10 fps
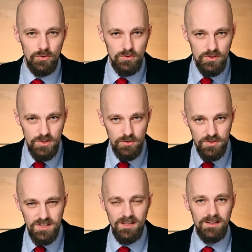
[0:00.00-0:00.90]

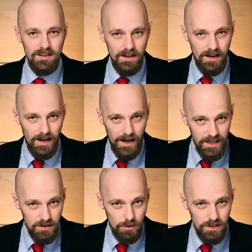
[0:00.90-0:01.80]
Use a
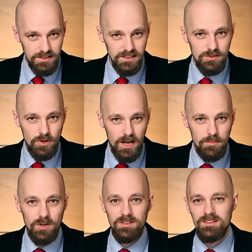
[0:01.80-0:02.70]
high-quality
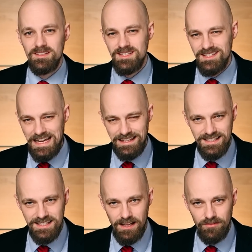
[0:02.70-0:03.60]
tripod, set a
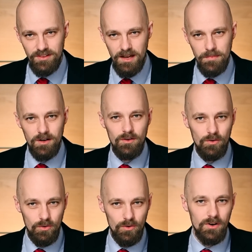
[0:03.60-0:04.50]
self-timer,
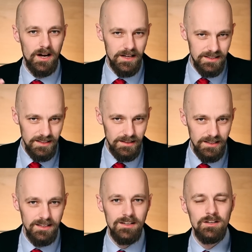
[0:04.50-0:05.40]
or
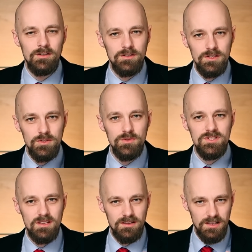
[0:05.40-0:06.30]
ideally
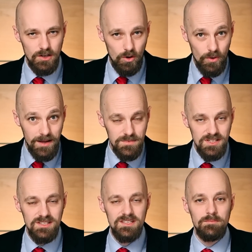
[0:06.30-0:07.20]
use the OM
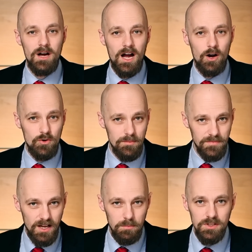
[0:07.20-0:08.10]
system
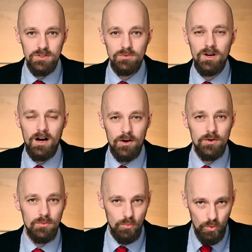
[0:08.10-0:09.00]

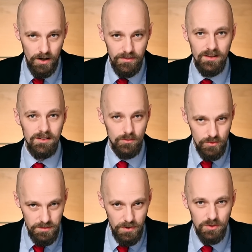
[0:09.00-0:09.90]
RMWR1
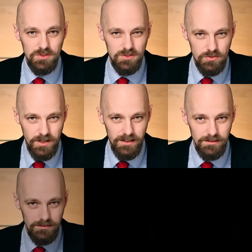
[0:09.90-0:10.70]
remote trigger.